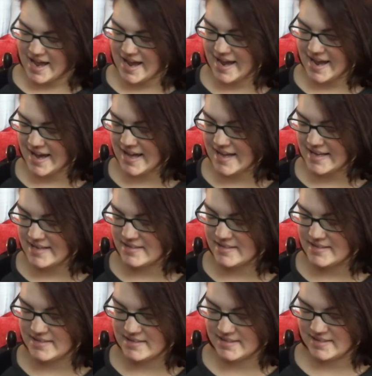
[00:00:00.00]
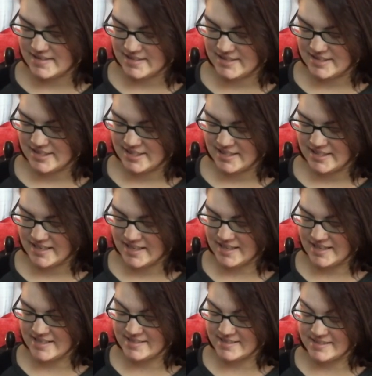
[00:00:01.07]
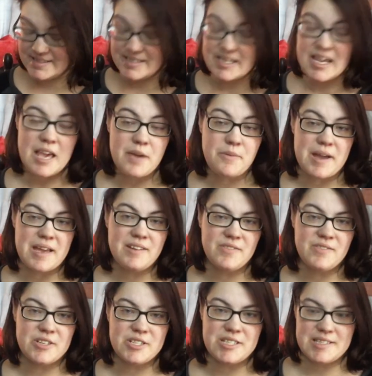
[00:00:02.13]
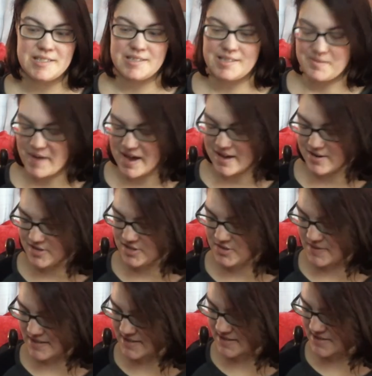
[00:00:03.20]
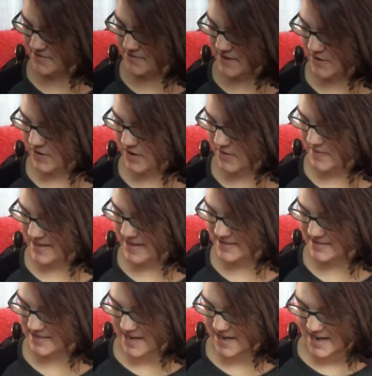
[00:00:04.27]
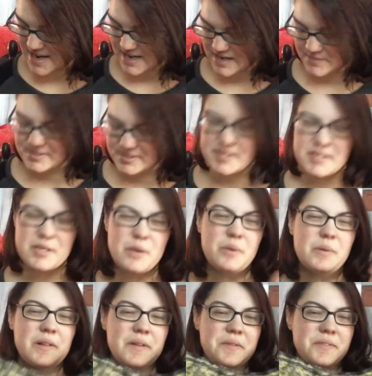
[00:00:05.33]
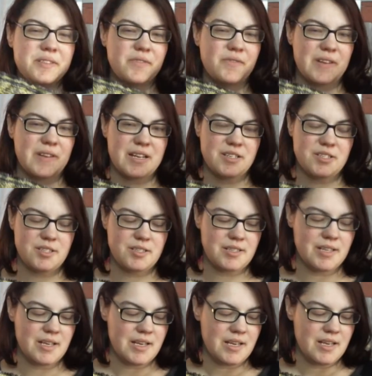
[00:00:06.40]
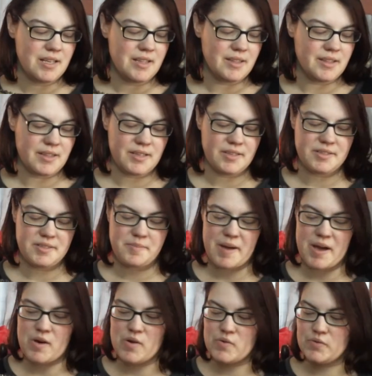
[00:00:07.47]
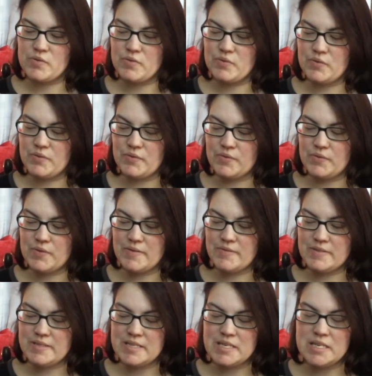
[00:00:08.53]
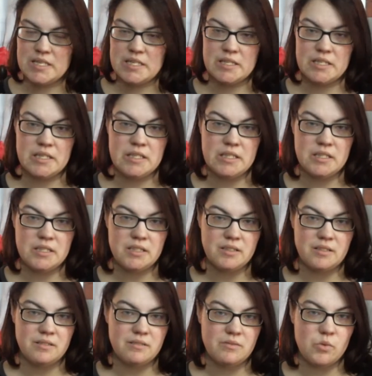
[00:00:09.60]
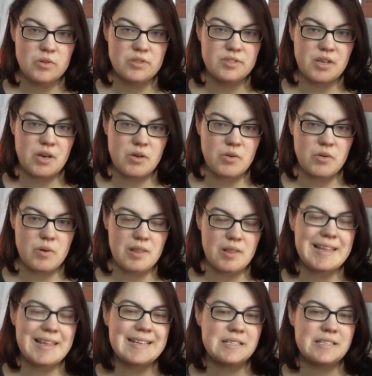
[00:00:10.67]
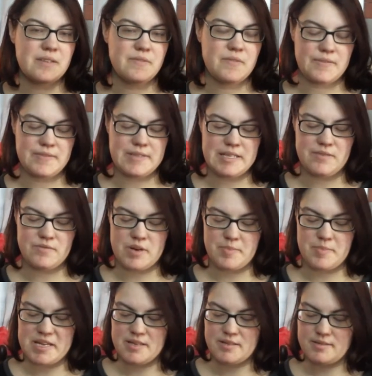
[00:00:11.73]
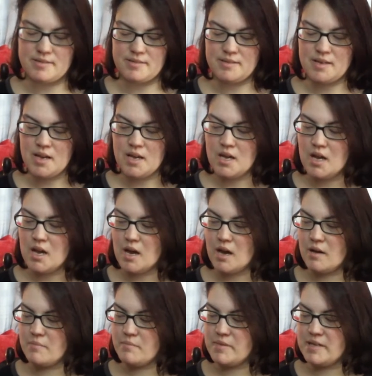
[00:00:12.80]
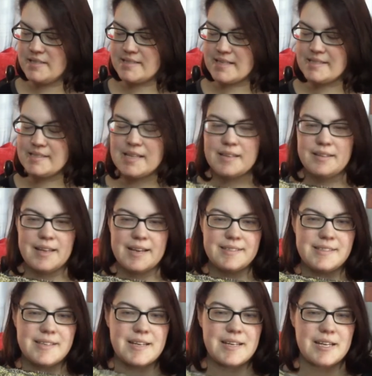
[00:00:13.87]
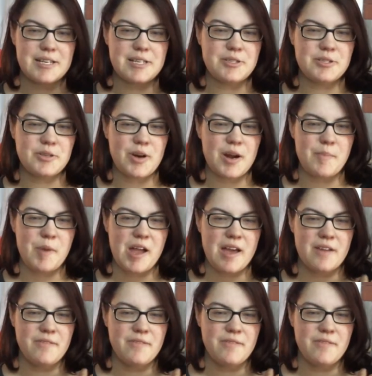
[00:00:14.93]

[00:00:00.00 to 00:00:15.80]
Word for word: and it is a D K weight versus the pattern's written as a fingering weight. I'm so close to finished. There's about fifteen or so, less than fifteen repeats, um, because I said last night on Instagram I had